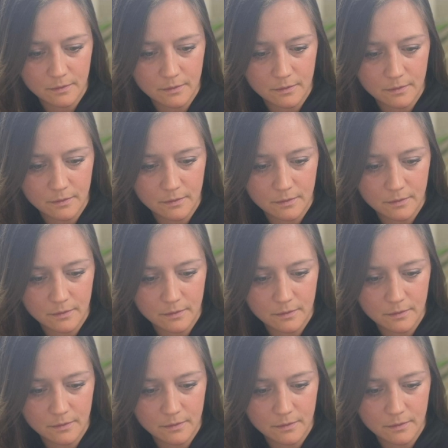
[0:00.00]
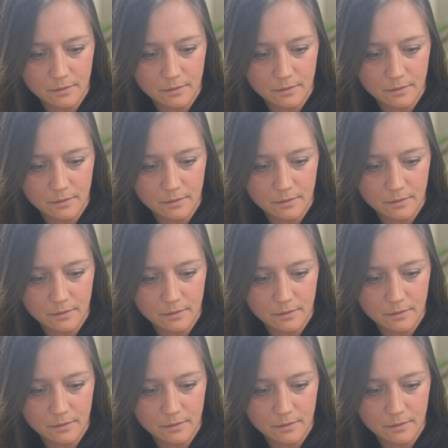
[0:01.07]

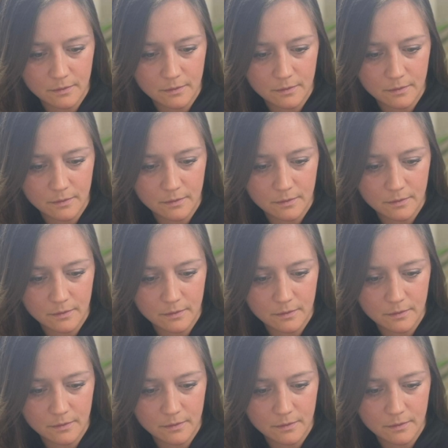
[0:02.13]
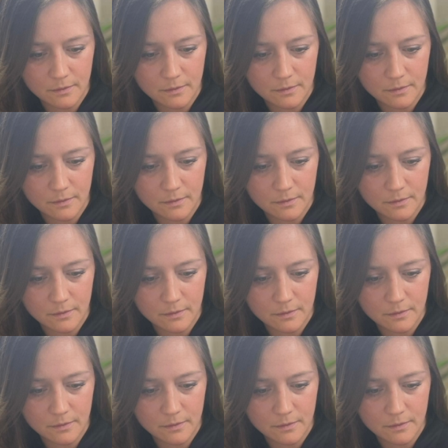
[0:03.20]

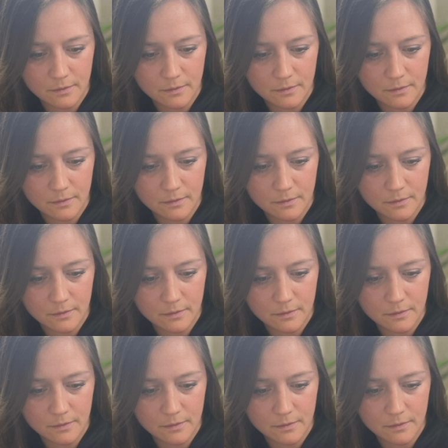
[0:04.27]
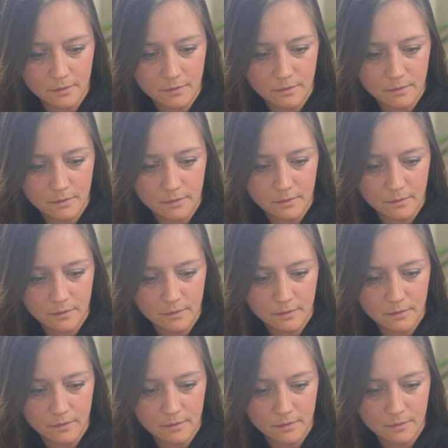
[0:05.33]

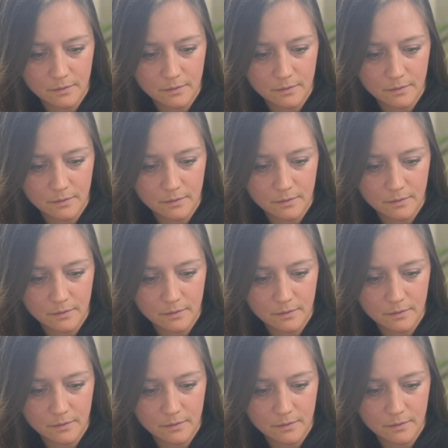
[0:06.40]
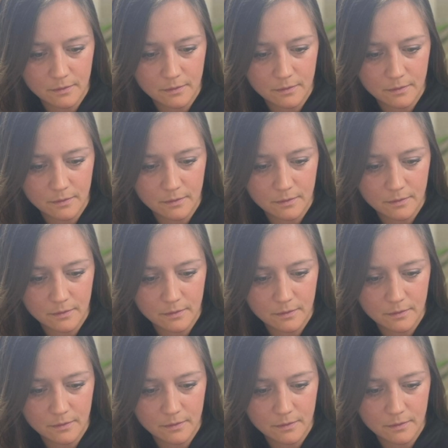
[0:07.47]
The face doesn't move, so there is nothing to read.